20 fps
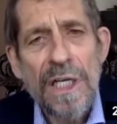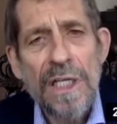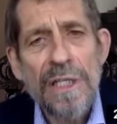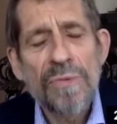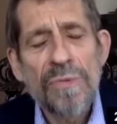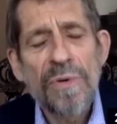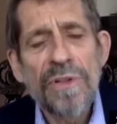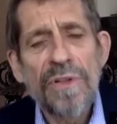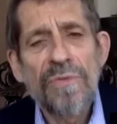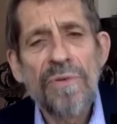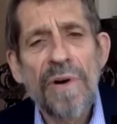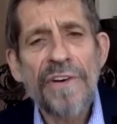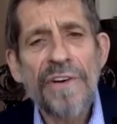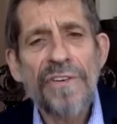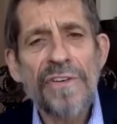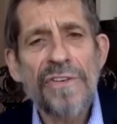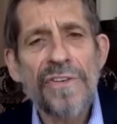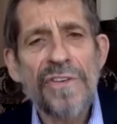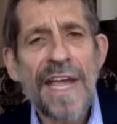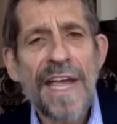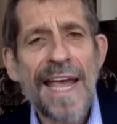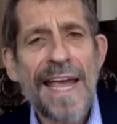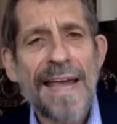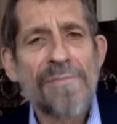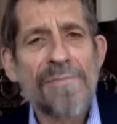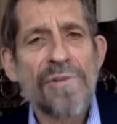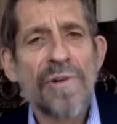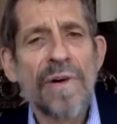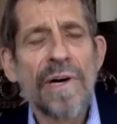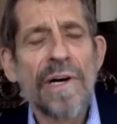when the Russians came
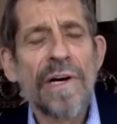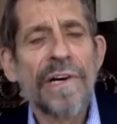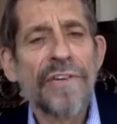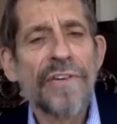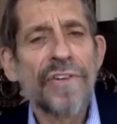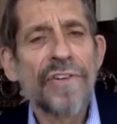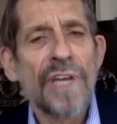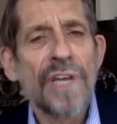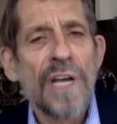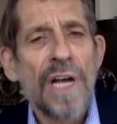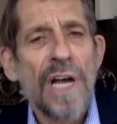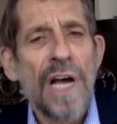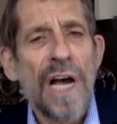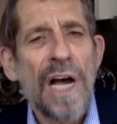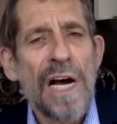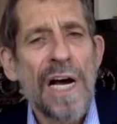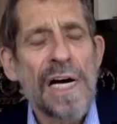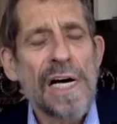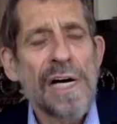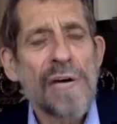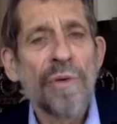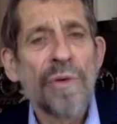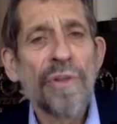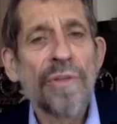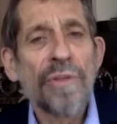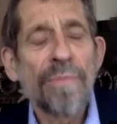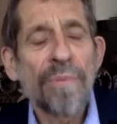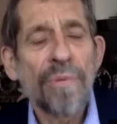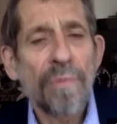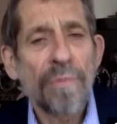to us with a
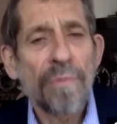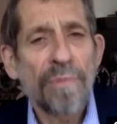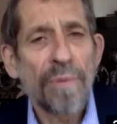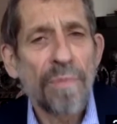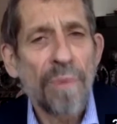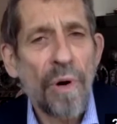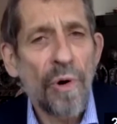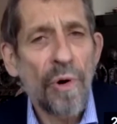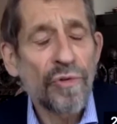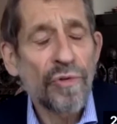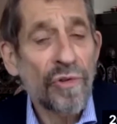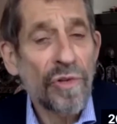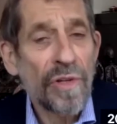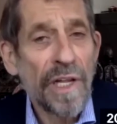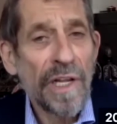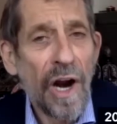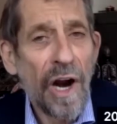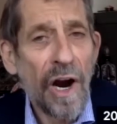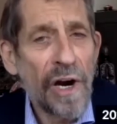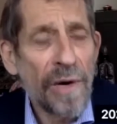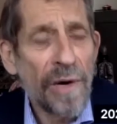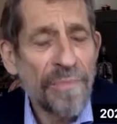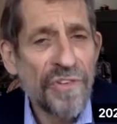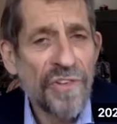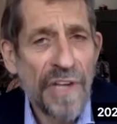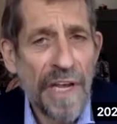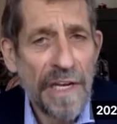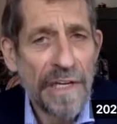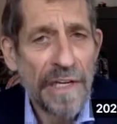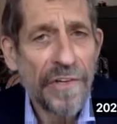proposal on arms
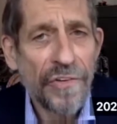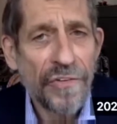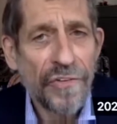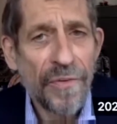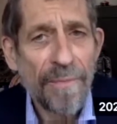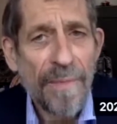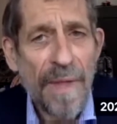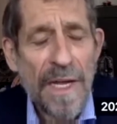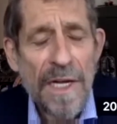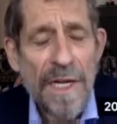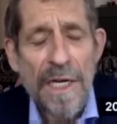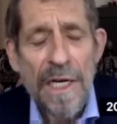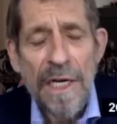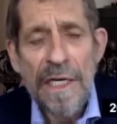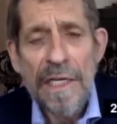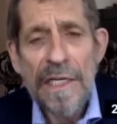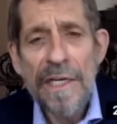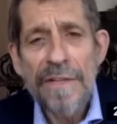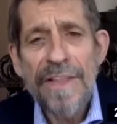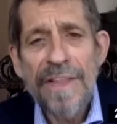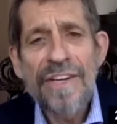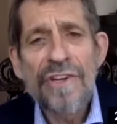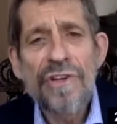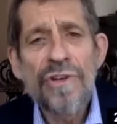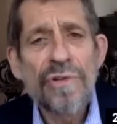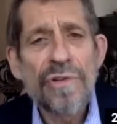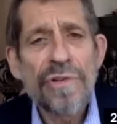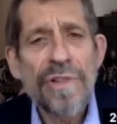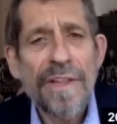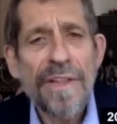sales. They
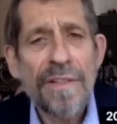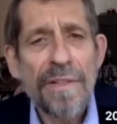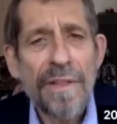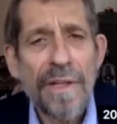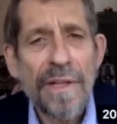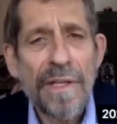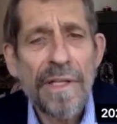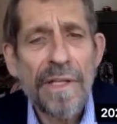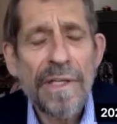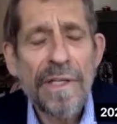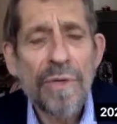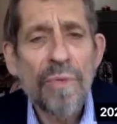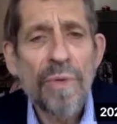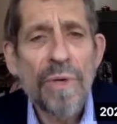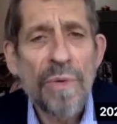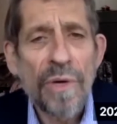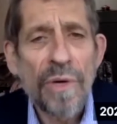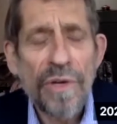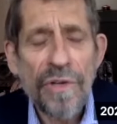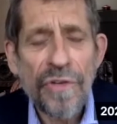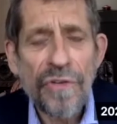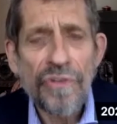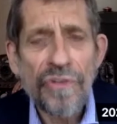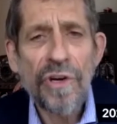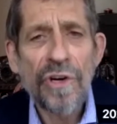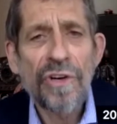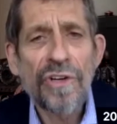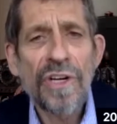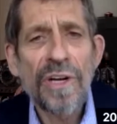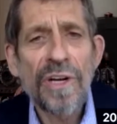knew that we were
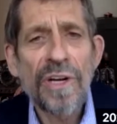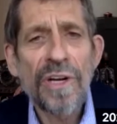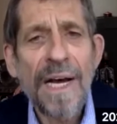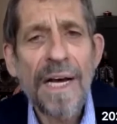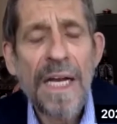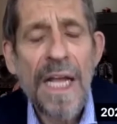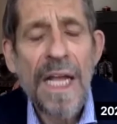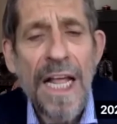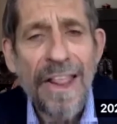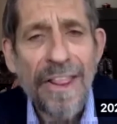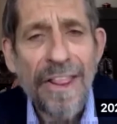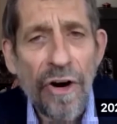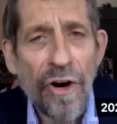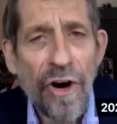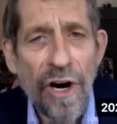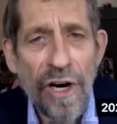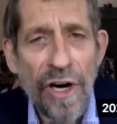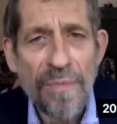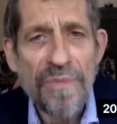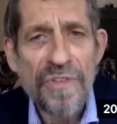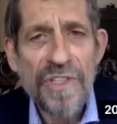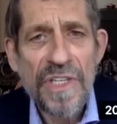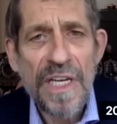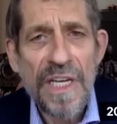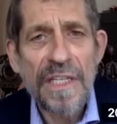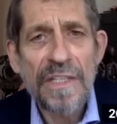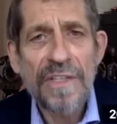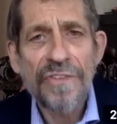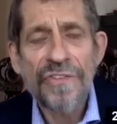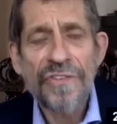concerned about their arms
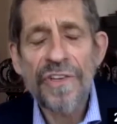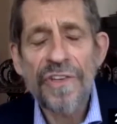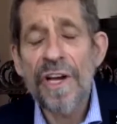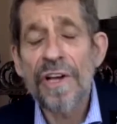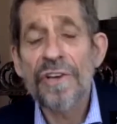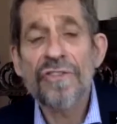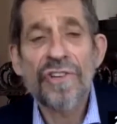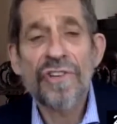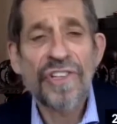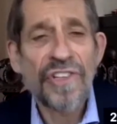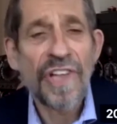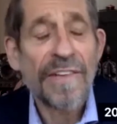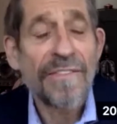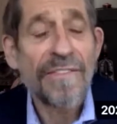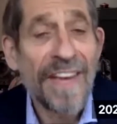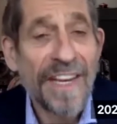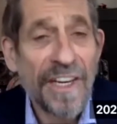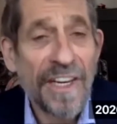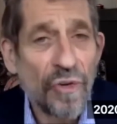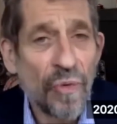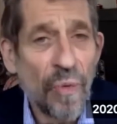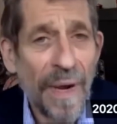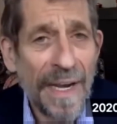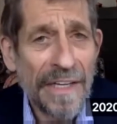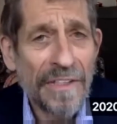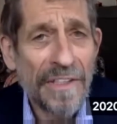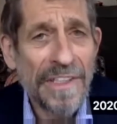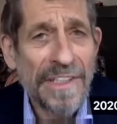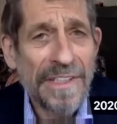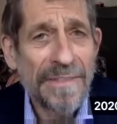sales to countries like
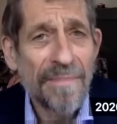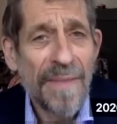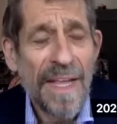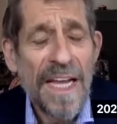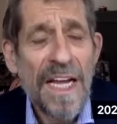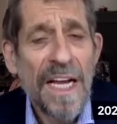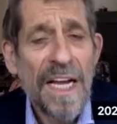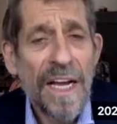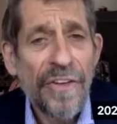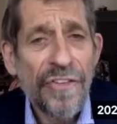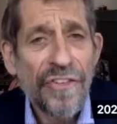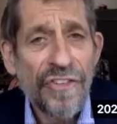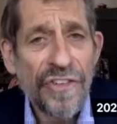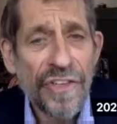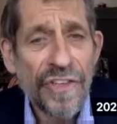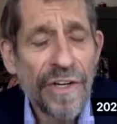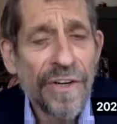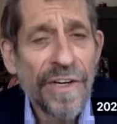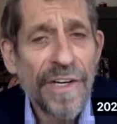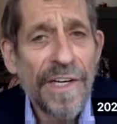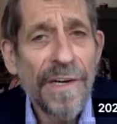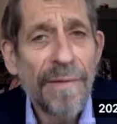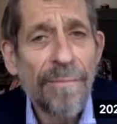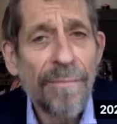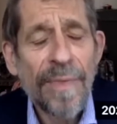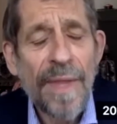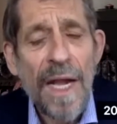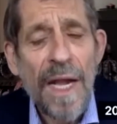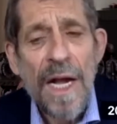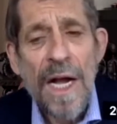Venezuela, Syria.
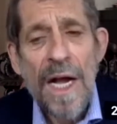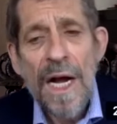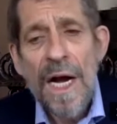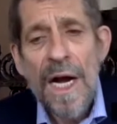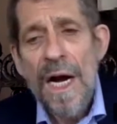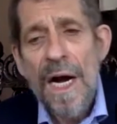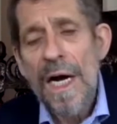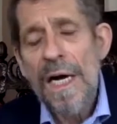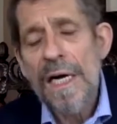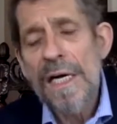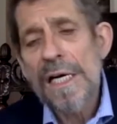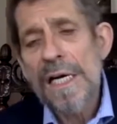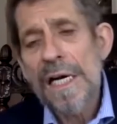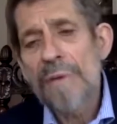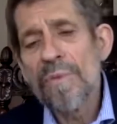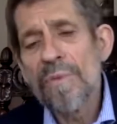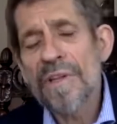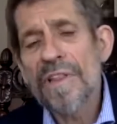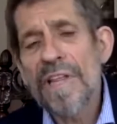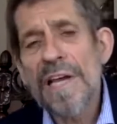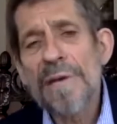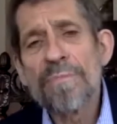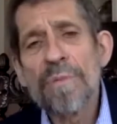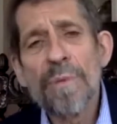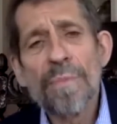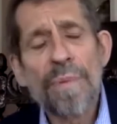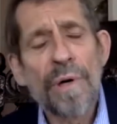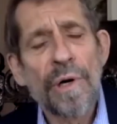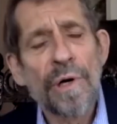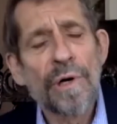And what they
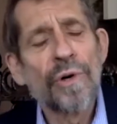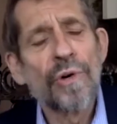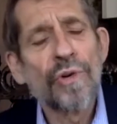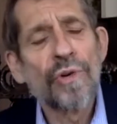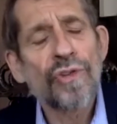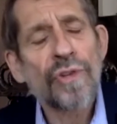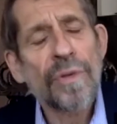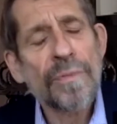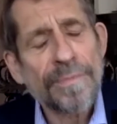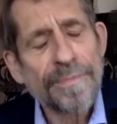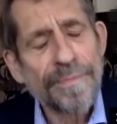proposed